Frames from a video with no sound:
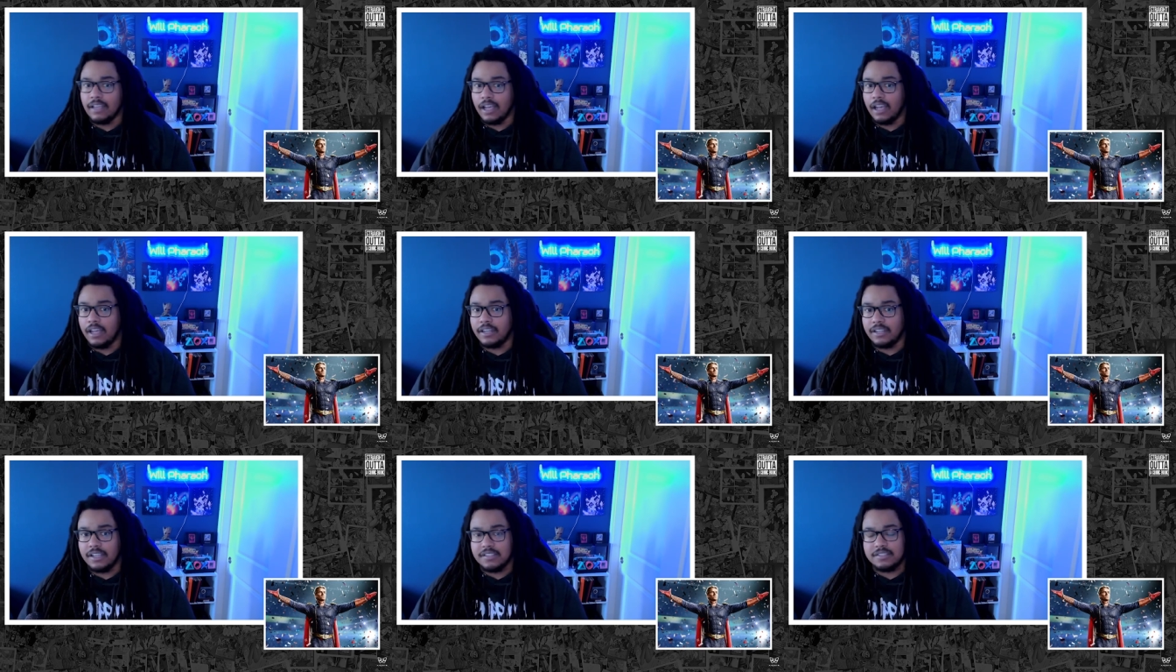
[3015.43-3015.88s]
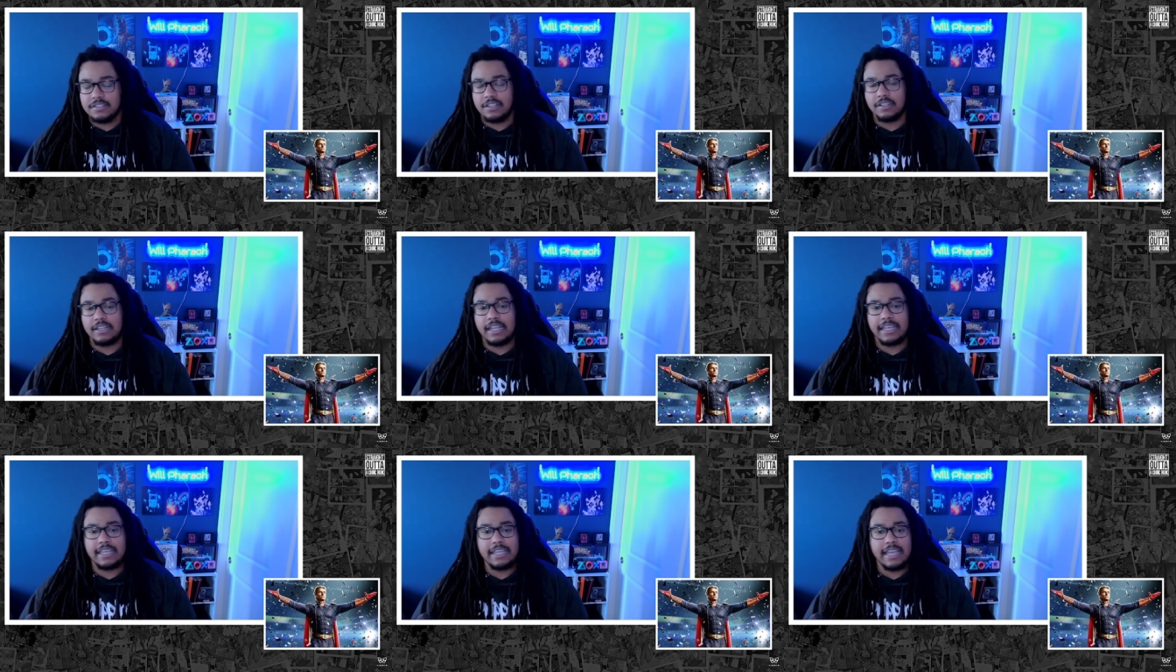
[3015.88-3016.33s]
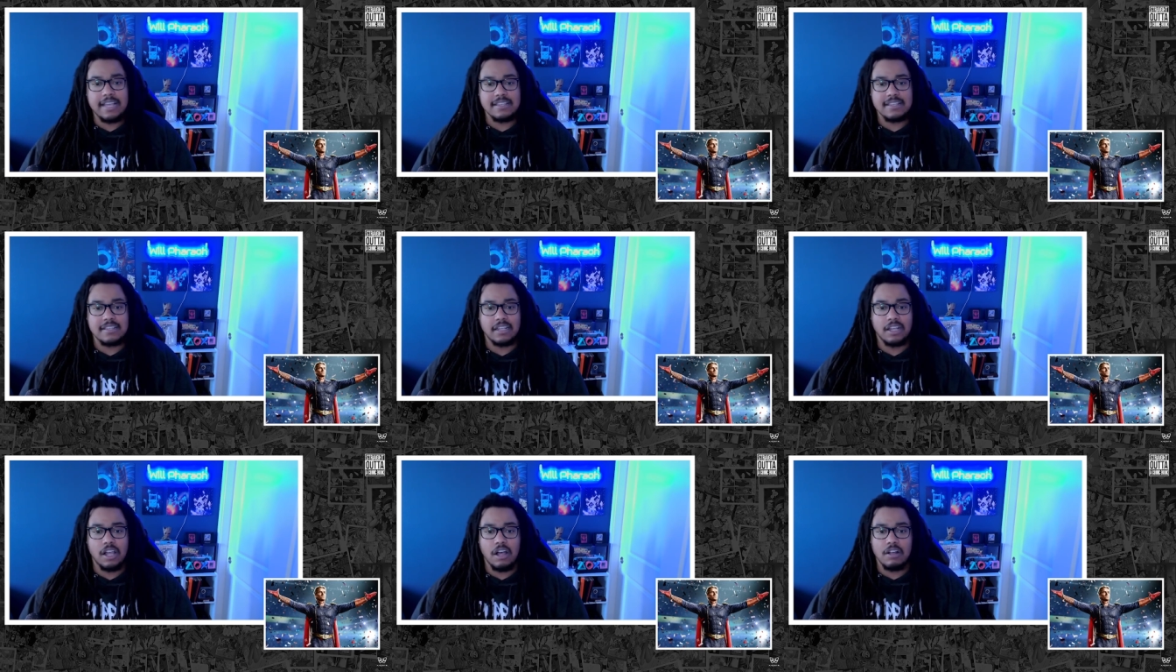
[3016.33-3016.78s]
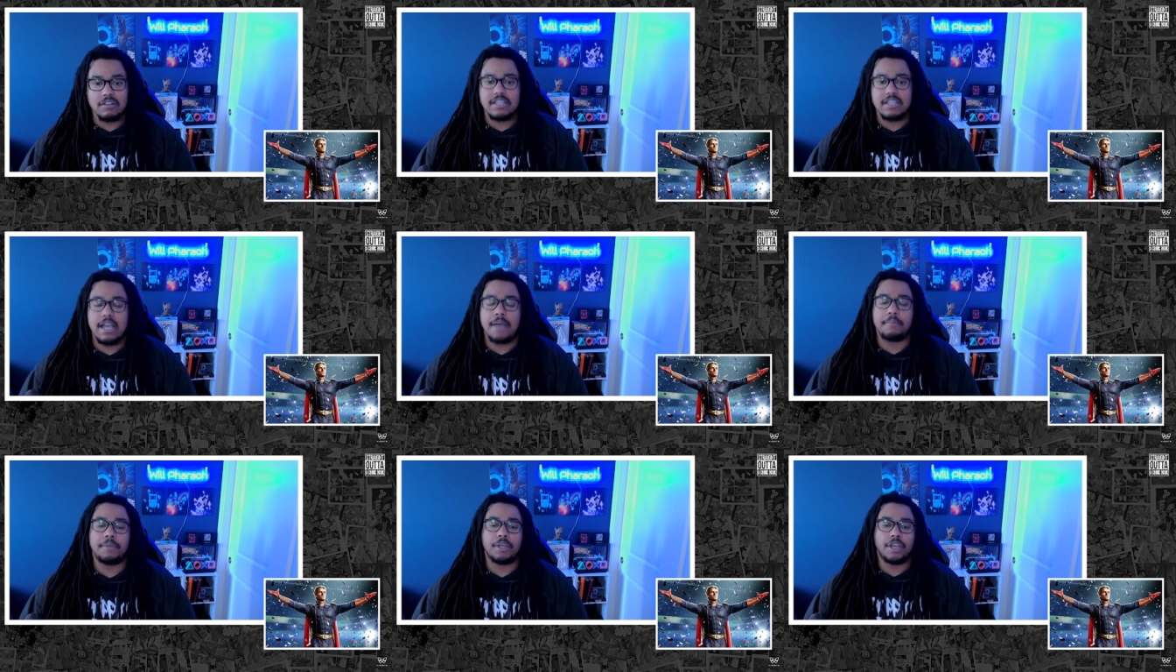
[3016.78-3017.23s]
Doesn't look like he has a long
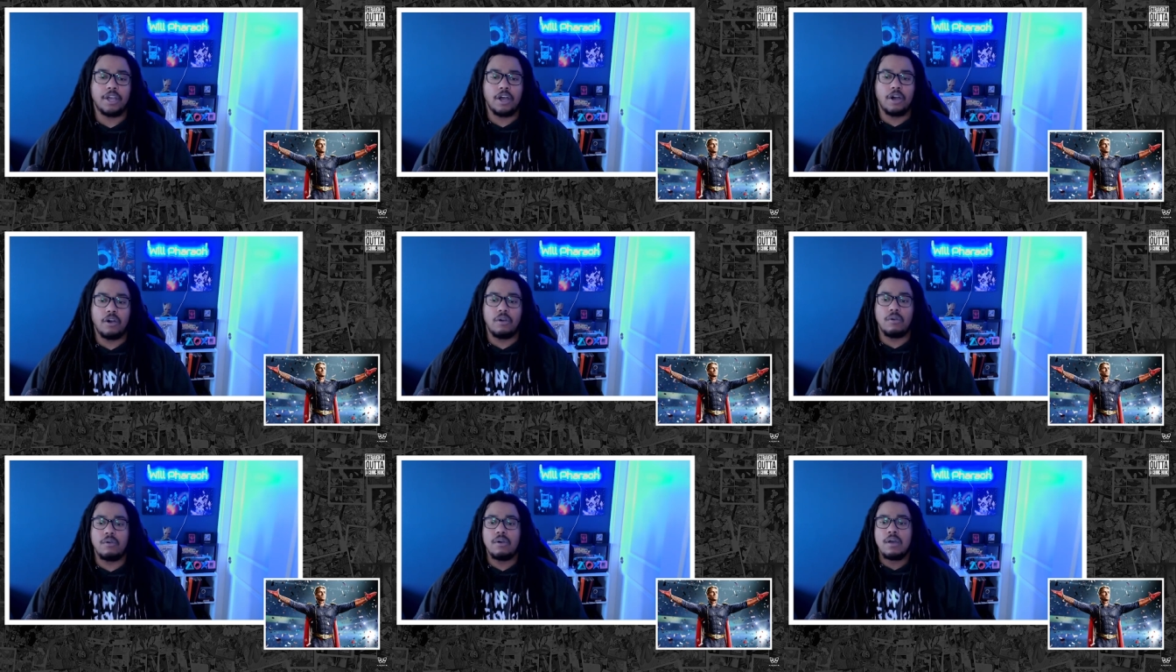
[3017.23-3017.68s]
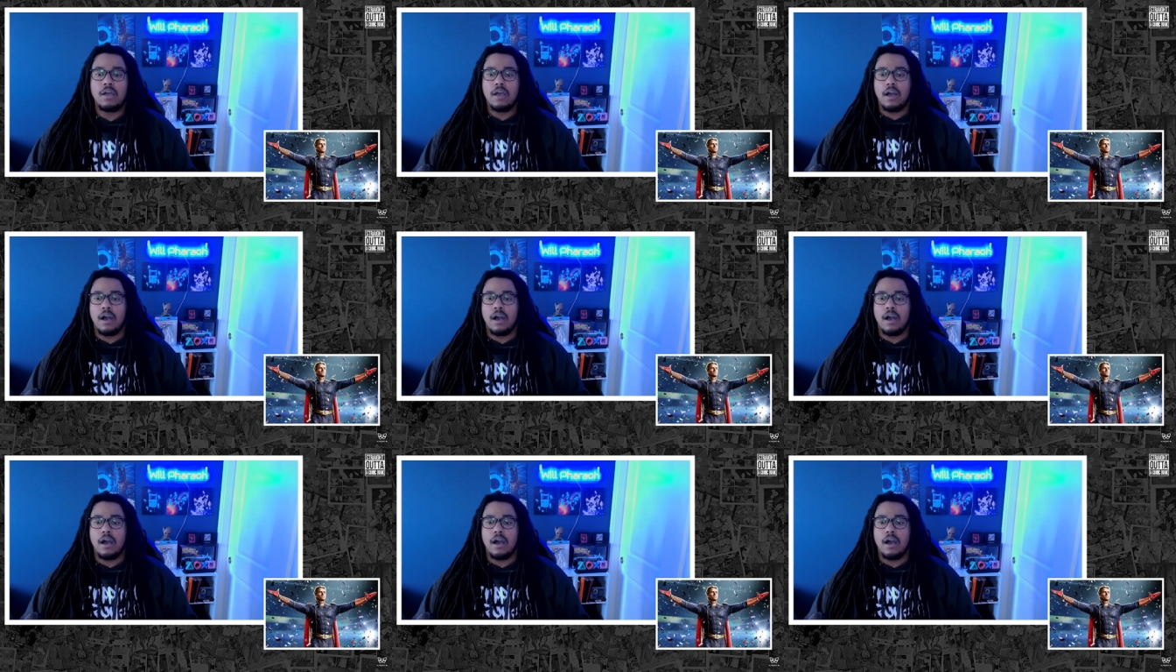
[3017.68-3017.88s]
time to go.